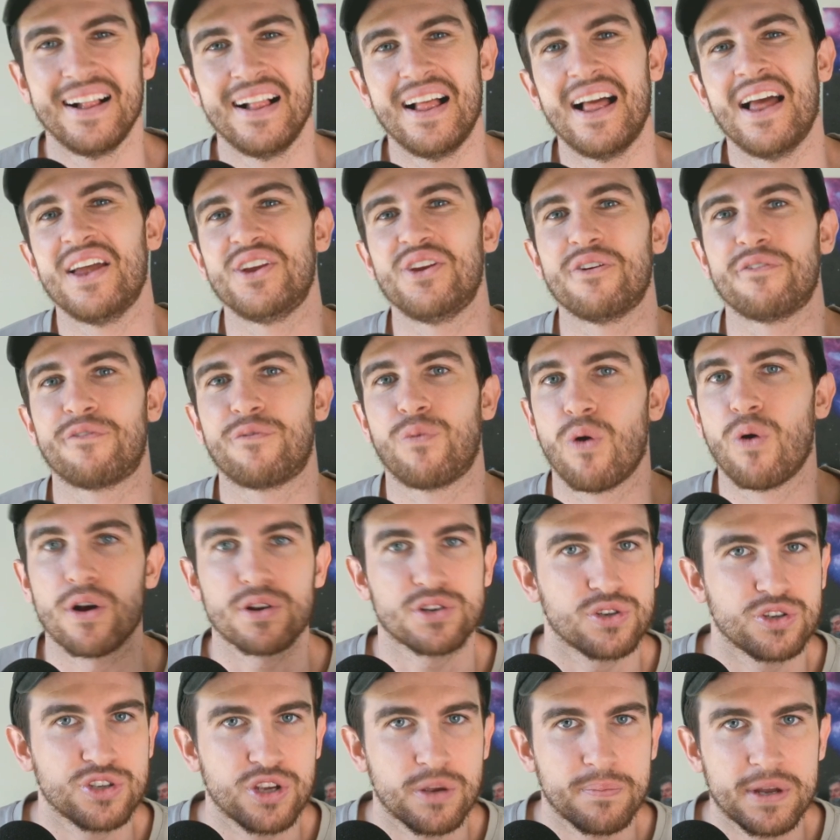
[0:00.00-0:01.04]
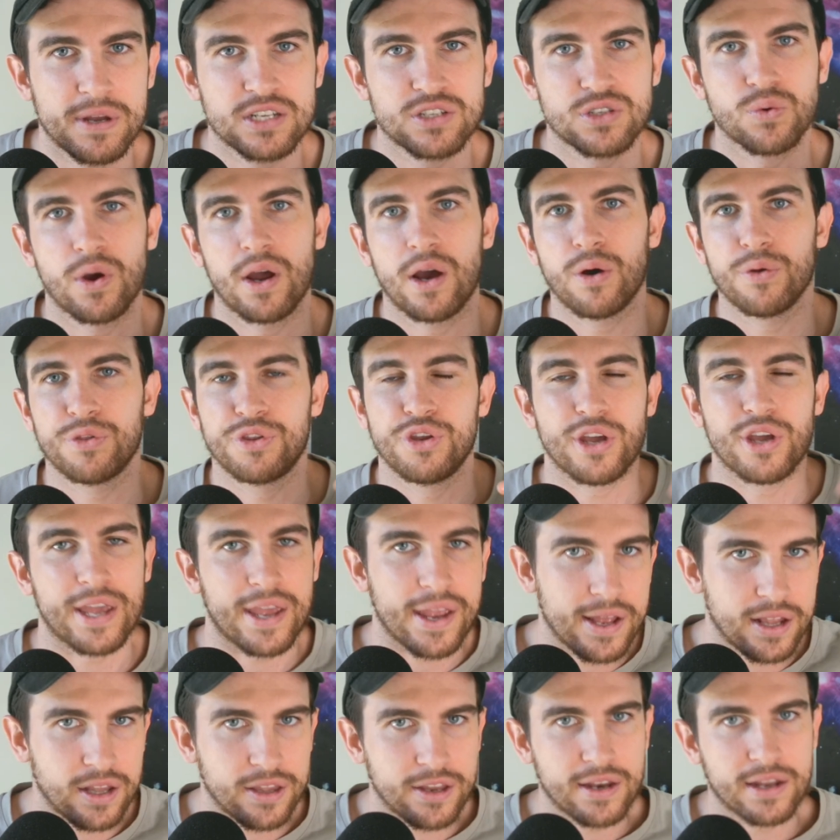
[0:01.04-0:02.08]
you've worked on your mental health, you're
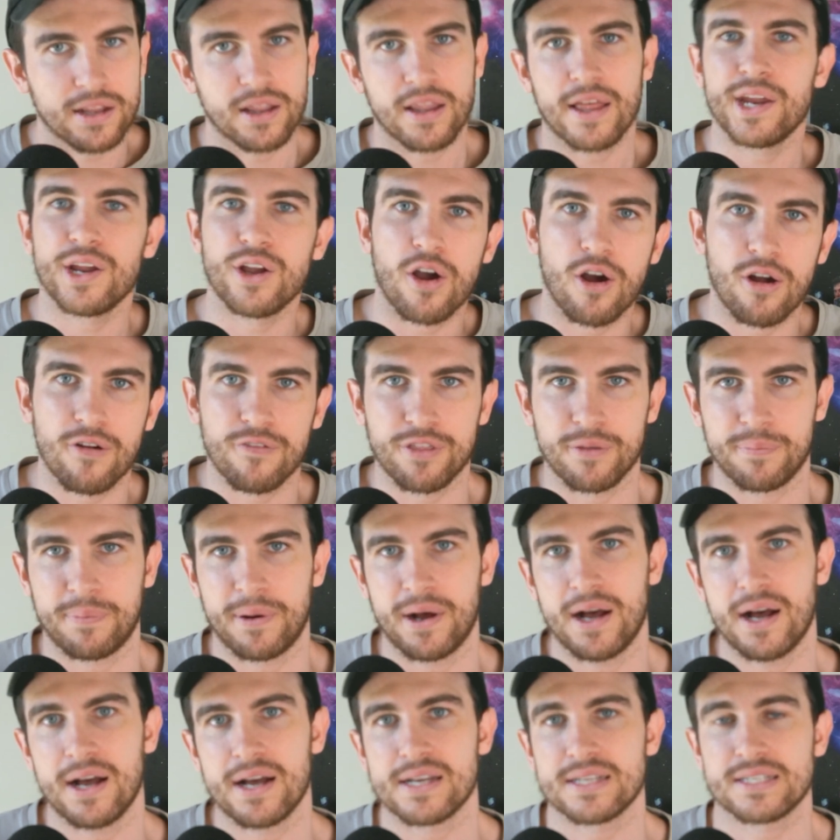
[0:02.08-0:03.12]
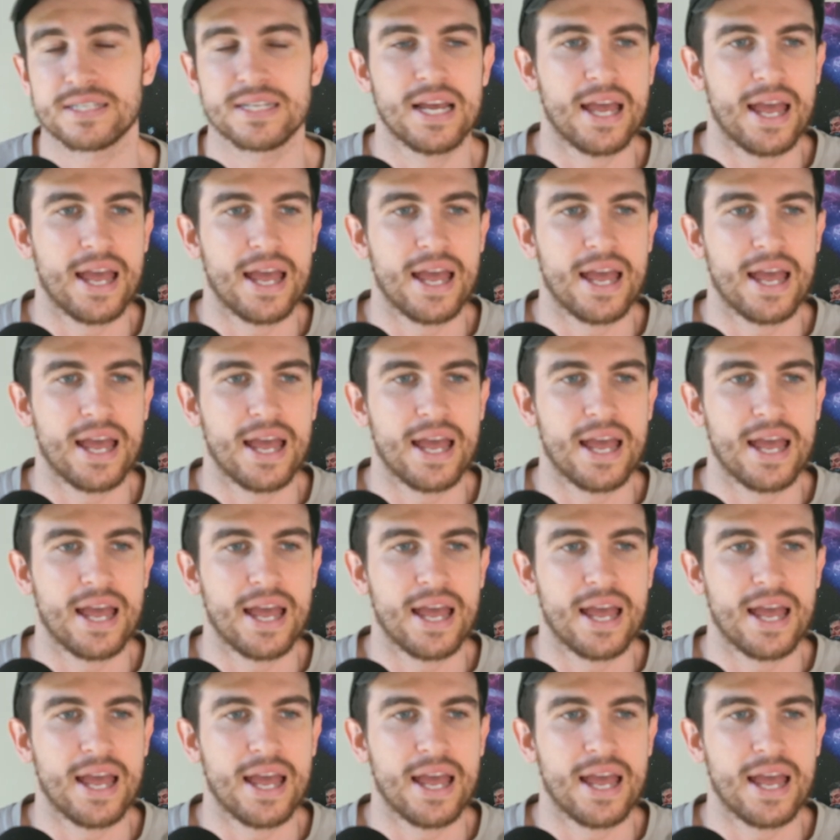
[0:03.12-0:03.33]
healing and letting go of the past,